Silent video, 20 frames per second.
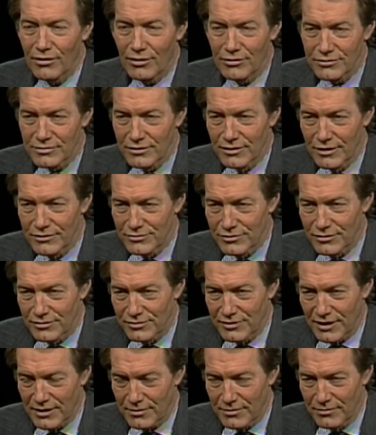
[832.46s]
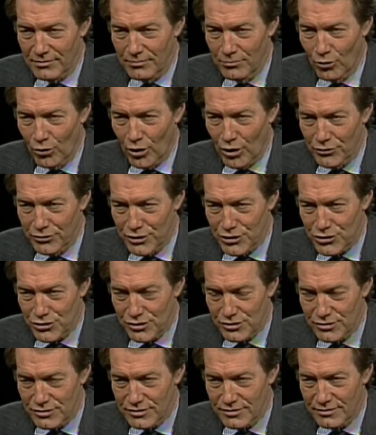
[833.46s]
crossing the Hudson, to take more auditions.
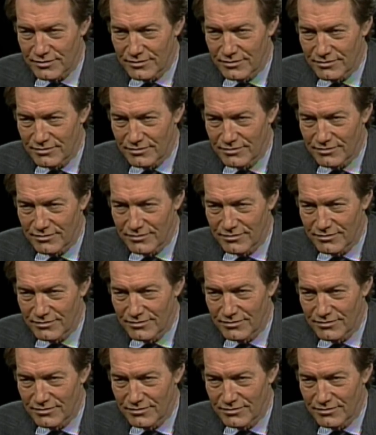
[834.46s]
Yeah, I. I uh,